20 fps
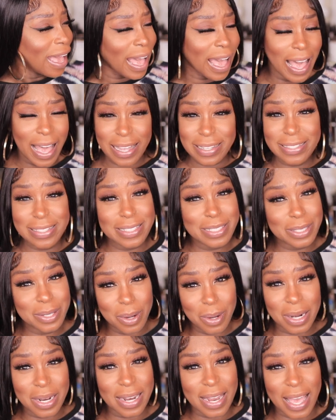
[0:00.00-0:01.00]
I just
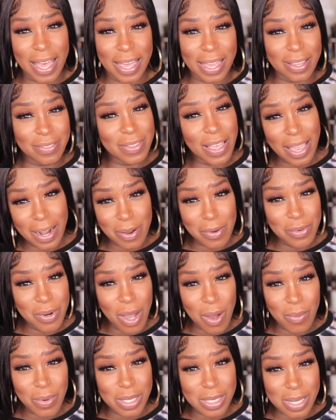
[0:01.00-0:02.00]
thought of that. They don't
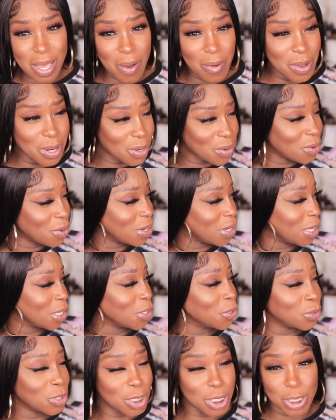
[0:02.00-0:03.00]
know what's going on, and
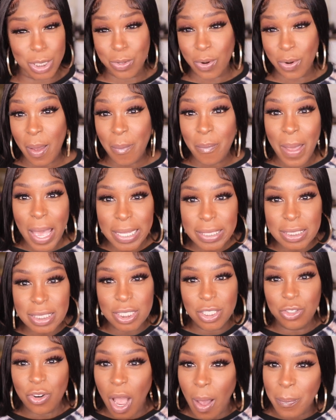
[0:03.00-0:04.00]
you just Imagine
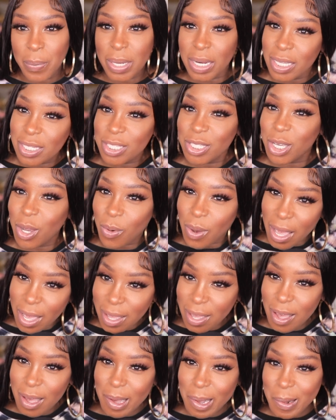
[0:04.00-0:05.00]
dropping into your
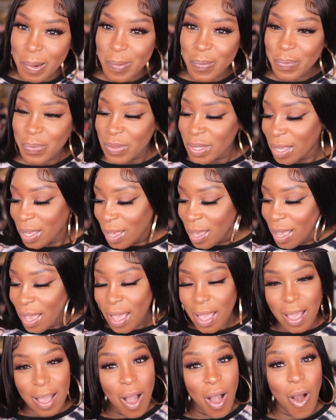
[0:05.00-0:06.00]
echo.
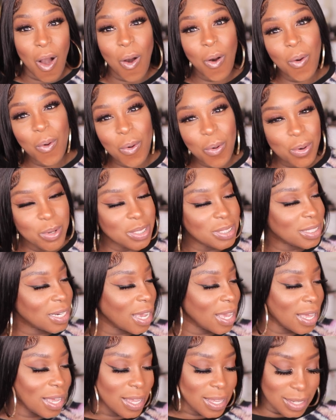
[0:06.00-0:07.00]
Oh,
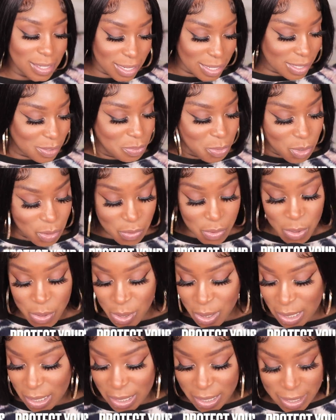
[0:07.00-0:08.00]
child, let's move
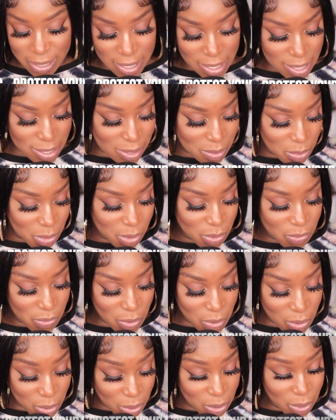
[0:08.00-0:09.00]
on. Let's move
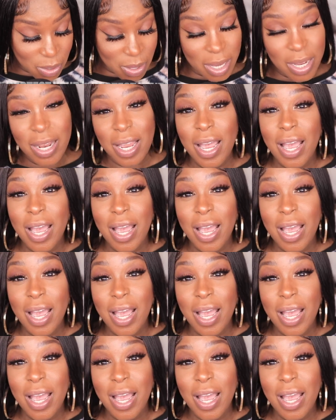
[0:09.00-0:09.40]
on.